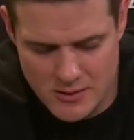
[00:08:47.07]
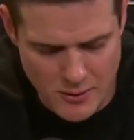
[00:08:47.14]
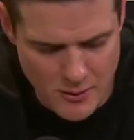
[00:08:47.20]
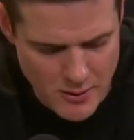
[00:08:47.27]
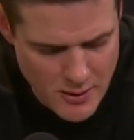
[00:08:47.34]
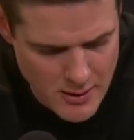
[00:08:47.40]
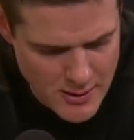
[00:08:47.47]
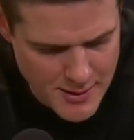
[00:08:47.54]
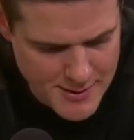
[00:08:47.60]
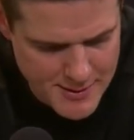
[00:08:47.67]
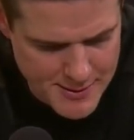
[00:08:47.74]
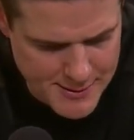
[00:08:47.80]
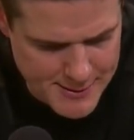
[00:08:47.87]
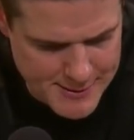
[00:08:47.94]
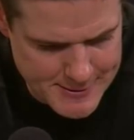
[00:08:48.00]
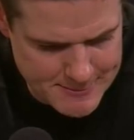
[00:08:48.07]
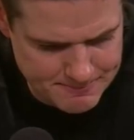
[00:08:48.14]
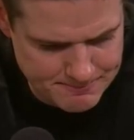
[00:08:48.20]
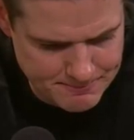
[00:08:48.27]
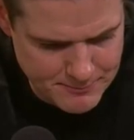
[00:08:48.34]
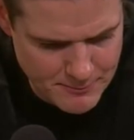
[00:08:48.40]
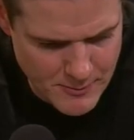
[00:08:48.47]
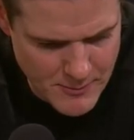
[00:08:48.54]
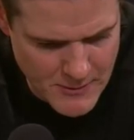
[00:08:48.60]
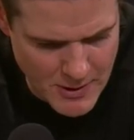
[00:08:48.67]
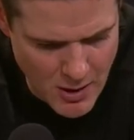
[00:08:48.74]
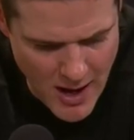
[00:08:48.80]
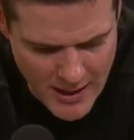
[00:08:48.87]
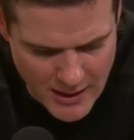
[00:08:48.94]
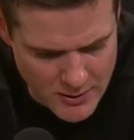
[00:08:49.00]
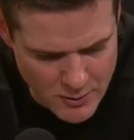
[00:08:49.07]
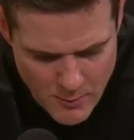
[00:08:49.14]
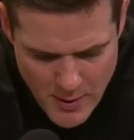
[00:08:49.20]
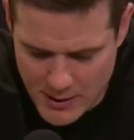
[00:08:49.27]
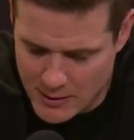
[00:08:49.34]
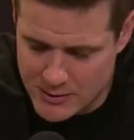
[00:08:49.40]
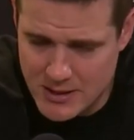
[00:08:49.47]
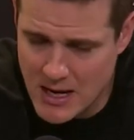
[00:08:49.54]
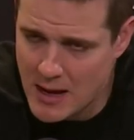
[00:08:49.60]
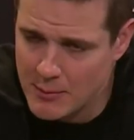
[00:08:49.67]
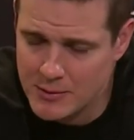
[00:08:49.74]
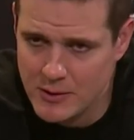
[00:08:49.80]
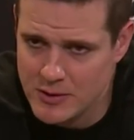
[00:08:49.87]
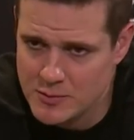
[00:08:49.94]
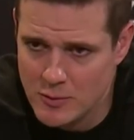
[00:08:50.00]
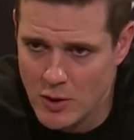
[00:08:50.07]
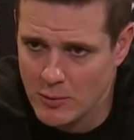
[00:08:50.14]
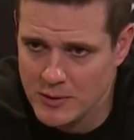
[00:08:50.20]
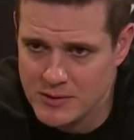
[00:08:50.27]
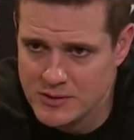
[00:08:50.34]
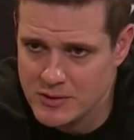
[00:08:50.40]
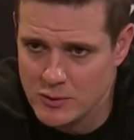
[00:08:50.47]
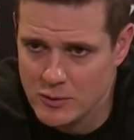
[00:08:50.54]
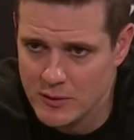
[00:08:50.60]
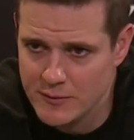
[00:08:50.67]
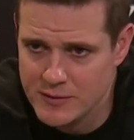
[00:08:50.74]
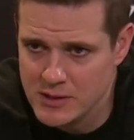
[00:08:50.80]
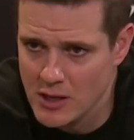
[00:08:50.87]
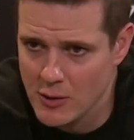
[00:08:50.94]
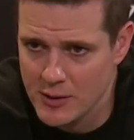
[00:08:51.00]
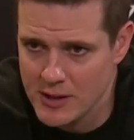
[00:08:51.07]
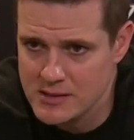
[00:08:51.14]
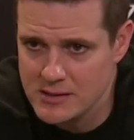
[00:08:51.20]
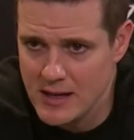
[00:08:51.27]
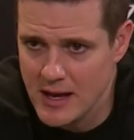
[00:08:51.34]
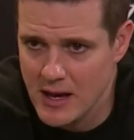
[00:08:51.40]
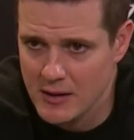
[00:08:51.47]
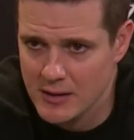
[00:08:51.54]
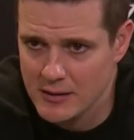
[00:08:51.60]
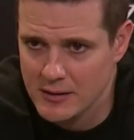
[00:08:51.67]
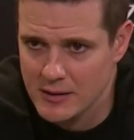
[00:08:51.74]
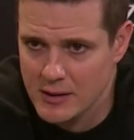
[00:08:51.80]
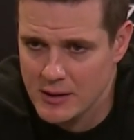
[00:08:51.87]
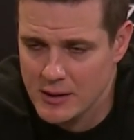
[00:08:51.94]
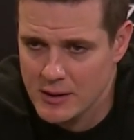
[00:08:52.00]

So, I can do a better job in those moments too of slowing us down and